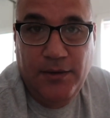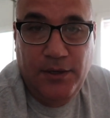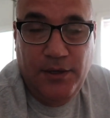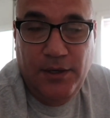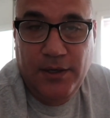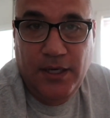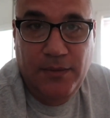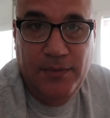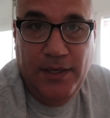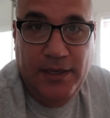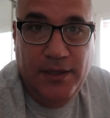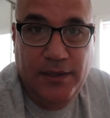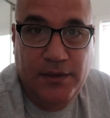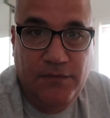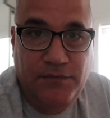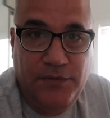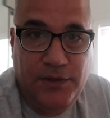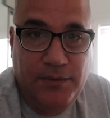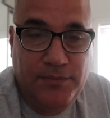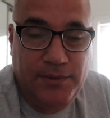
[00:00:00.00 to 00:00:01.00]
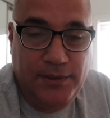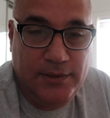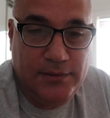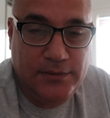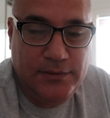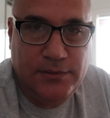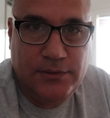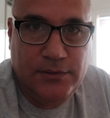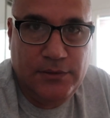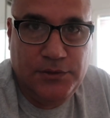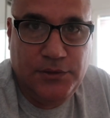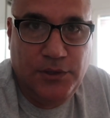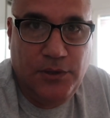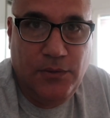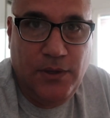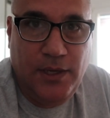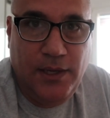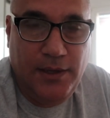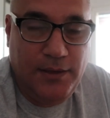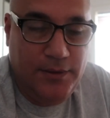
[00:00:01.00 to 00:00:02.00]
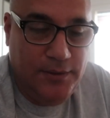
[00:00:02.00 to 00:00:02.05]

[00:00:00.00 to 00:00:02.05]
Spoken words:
You're not going to make it in the Philippines. There's no way.